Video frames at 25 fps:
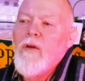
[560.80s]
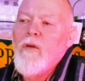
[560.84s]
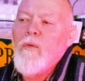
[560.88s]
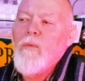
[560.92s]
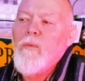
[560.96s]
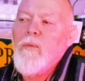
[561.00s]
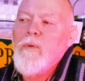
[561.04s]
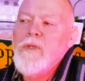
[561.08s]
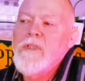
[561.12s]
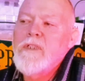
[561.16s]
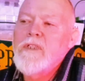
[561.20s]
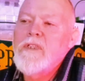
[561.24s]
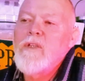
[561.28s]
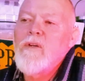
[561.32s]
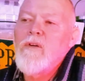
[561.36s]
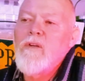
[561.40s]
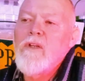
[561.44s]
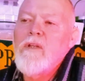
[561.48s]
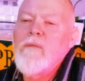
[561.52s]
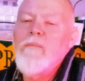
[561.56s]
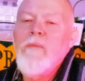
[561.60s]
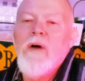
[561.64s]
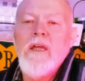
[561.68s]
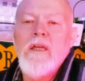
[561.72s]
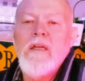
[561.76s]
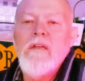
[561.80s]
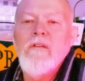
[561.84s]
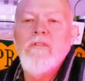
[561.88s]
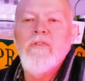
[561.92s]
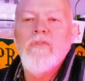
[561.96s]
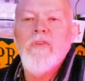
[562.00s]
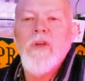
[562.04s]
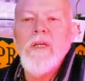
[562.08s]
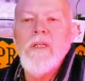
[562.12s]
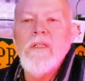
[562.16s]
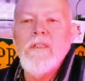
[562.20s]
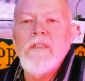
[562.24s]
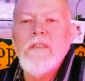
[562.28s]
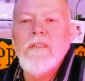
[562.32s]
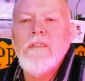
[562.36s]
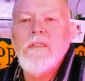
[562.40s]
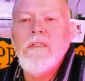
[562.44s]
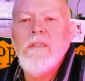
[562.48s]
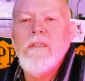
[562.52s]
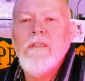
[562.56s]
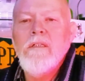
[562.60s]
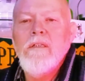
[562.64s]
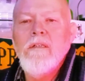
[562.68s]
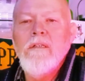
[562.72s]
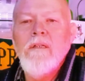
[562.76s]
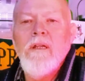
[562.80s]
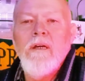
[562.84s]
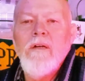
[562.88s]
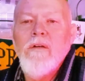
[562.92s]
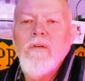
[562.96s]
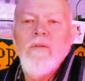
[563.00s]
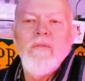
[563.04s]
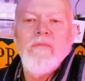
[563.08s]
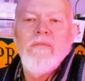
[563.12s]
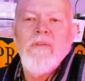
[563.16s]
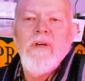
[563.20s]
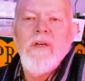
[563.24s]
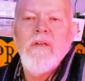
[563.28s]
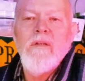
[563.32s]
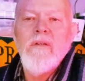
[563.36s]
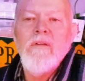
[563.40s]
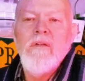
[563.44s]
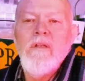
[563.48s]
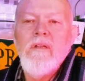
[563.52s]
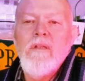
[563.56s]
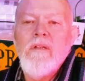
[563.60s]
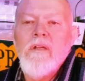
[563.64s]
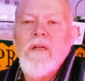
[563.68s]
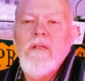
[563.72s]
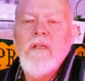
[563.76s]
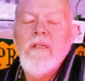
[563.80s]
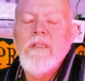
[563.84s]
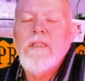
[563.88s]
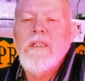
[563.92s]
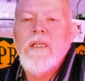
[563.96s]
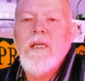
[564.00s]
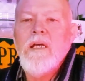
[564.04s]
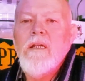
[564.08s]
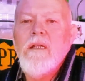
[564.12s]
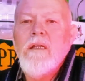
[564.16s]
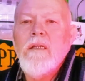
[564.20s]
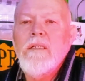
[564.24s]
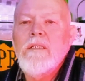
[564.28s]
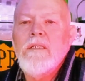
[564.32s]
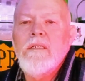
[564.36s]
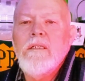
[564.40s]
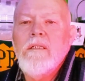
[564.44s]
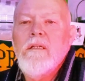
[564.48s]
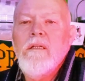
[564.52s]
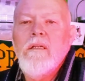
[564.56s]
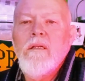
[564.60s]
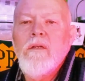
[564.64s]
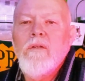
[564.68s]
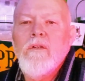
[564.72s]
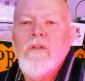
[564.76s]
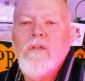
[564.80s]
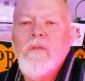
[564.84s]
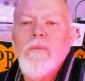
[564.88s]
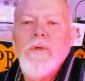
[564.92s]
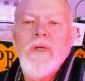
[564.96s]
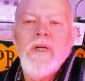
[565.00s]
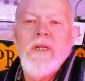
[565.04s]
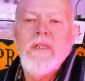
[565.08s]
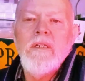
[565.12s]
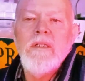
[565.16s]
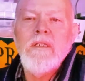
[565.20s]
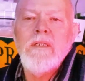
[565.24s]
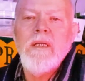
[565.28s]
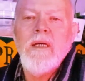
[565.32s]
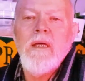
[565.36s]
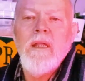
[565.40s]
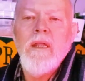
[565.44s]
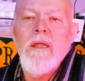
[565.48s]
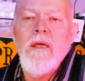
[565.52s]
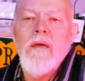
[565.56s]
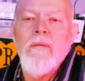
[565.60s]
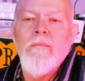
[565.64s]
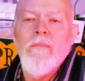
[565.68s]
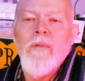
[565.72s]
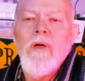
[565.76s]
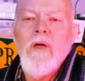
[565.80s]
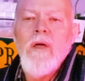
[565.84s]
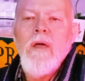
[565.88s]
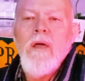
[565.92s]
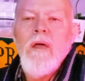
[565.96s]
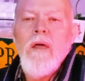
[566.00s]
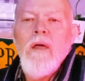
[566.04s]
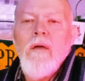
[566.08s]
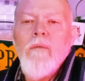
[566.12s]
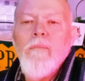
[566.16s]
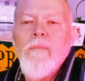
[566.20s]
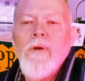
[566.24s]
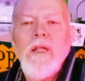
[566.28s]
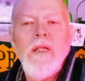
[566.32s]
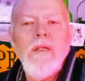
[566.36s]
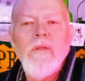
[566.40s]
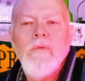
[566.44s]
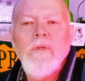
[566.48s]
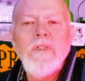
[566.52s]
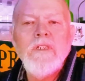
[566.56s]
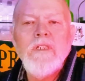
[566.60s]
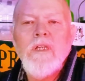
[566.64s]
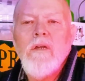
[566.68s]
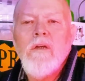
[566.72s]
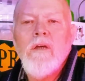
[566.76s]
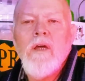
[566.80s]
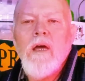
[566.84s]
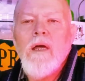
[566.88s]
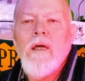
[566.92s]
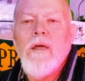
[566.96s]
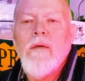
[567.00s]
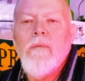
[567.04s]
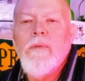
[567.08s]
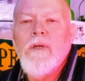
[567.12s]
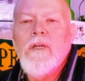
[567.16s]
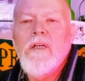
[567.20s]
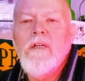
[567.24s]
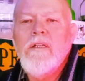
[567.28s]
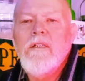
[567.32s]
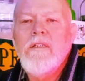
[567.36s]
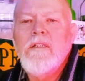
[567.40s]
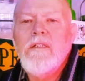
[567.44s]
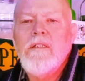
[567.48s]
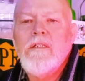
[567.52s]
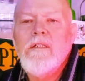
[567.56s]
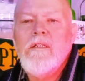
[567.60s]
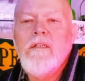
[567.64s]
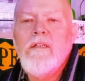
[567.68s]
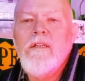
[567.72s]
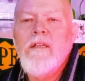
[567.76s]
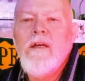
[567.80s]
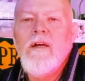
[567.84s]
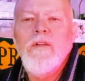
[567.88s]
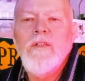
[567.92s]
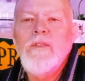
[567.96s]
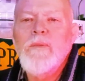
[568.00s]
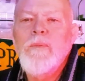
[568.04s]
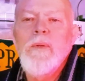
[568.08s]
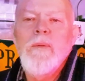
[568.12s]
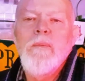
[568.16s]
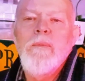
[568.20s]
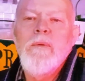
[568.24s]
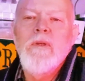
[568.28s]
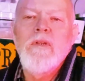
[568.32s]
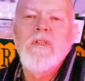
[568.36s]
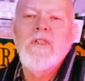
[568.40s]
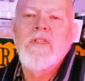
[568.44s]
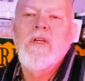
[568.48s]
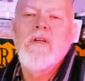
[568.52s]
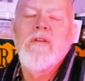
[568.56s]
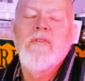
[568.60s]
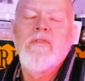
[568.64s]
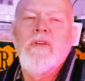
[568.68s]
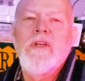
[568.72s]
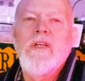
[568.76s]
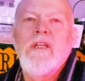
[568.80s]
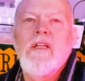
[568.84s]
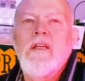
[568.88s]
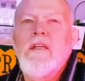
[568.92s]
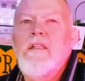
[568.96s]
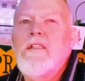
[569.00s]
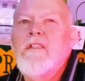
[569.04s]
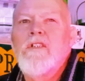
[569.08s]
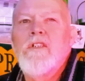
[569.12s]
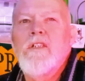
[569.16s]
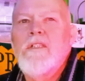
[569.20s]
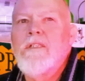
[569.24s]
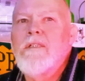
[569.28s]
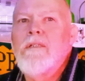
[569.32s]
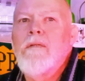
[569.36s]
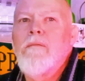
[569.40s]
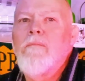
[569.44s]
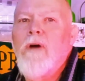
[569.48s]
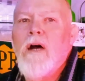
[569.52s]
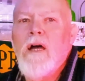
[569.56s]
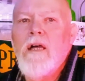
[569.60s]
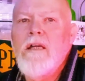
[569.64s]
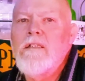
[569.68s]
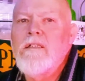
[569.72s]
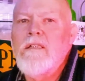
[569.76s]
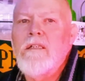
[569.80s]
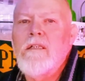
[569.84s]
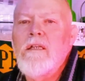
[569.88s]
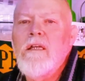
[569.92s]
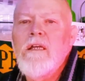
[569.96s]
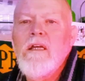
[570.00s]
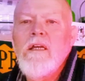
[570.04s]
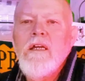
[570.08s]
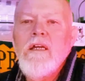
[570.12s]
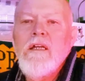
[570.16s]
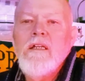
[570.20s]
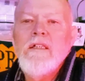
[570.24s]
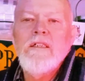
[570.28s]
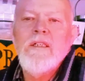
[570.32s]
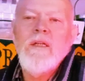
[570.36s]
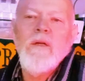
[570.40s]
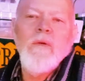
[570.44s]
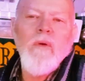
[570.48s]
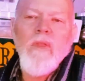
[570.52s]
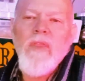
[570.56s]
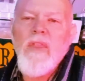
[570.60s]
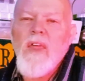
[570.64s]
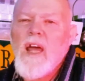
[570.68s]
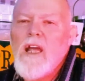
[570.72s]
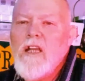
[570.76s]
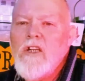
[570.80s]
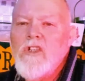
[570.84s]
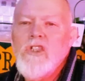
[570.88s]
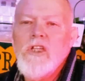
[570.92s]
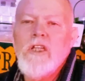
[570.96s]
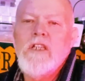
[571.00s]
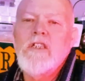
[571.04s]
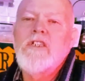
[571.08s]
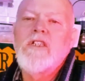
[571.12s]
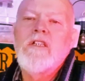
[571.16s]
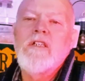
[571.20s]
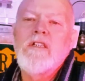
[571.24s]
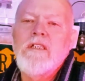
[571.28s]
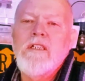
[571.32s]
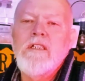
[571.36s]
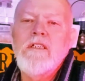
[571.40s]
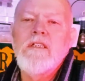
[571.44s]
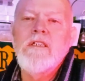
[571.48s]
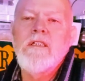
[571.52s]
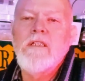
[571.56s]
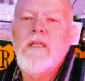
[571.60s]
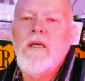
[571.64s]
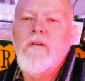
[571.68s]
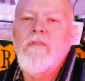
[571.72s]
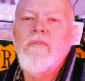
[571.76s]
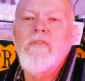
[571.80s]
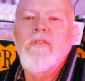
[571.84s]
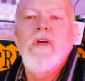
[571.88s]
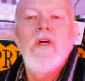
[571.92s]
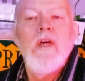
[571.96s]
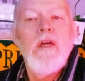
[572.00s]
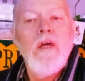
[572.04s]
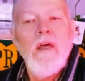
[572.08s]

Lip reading: we started making friends. And, you know, they couldn't understand us, neither could we understand them. But it was okay because those people are so friendly. It's just amazing. So with hand gestures and stuff,